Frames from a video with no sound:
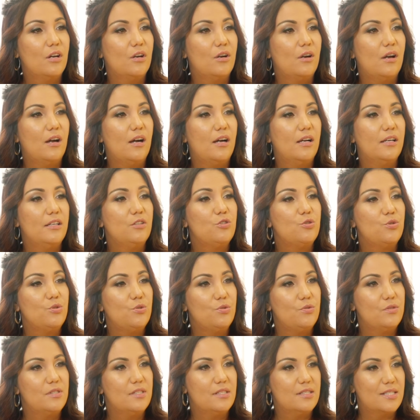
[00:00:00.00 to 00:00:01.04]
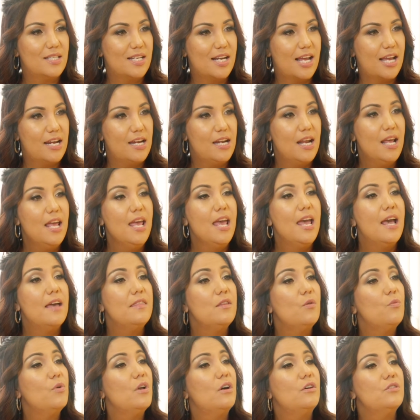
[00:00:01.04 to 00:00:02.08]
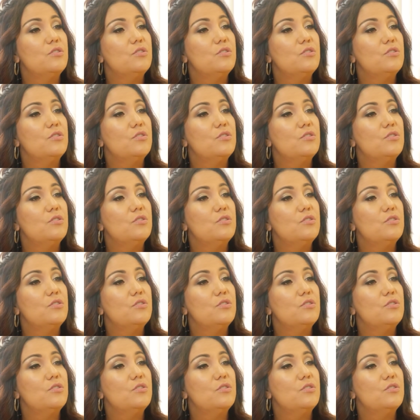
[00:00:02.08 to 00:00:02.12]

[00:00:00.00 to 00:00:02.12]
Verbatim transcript: are introducing tonight, and then we